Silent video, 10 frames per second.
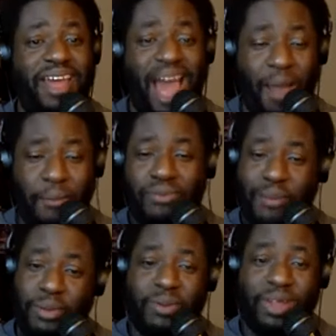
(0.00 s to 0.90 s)
I'm
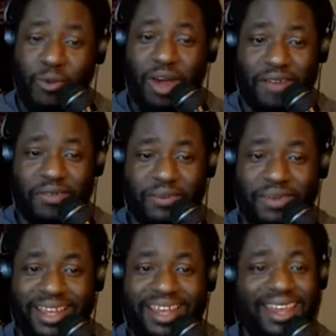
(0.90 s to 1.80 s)
probably one of them
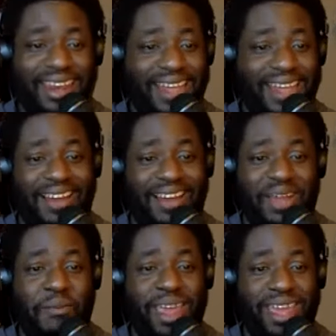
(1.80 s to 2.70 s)
that's out here
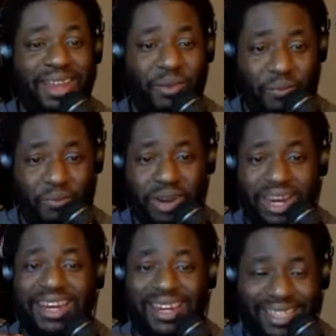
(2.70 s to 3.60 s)
making a
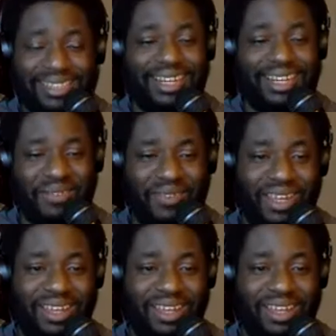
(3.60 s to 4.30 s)
pretty decent living